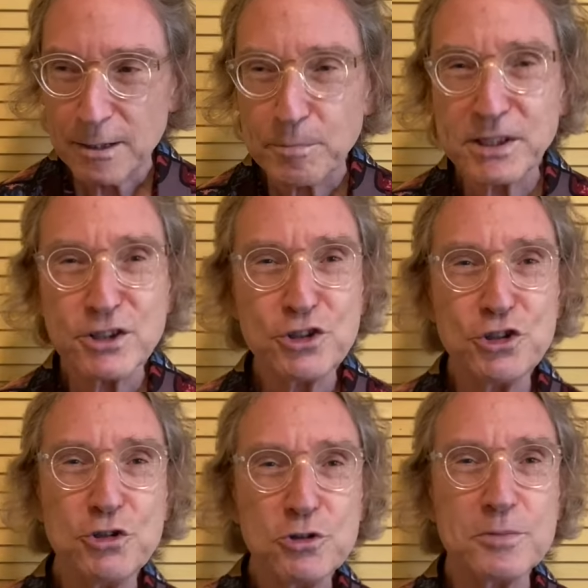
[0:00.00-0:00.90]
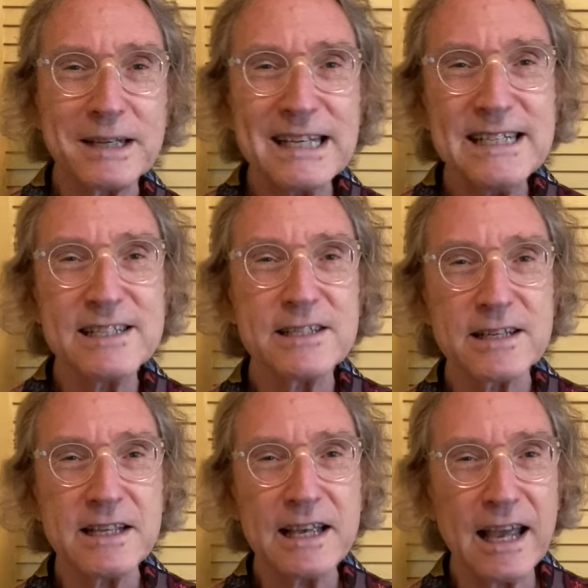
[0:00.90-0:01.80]
But the tube is
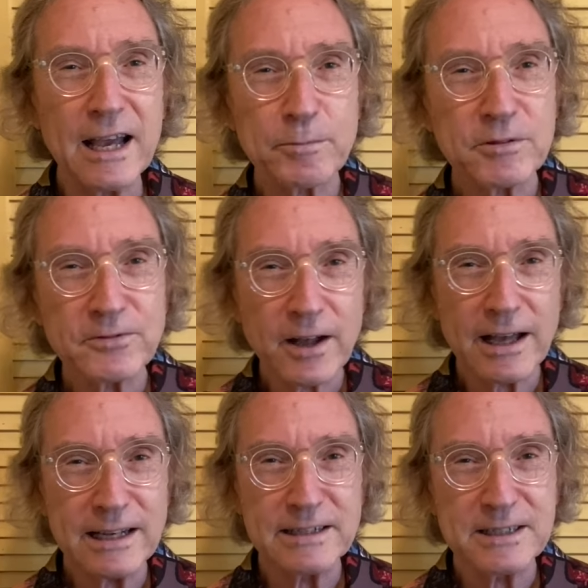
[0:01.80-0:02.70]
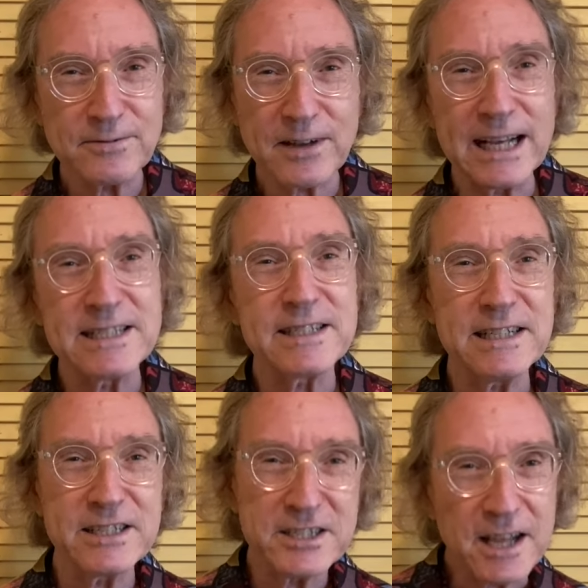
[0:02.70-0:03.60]
the amplifying device
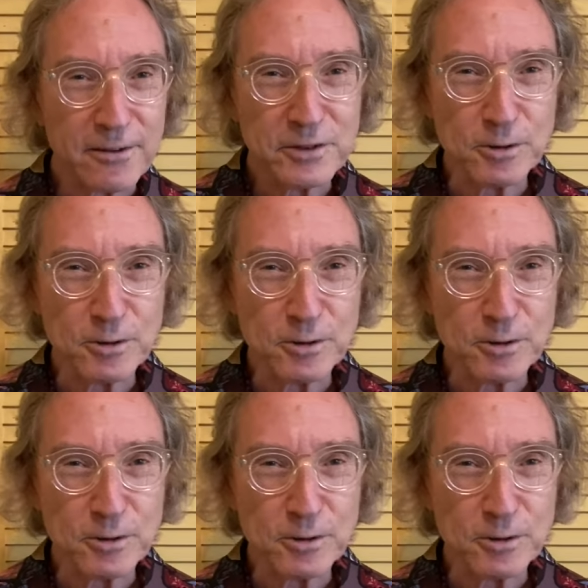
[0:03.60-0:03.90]
itself.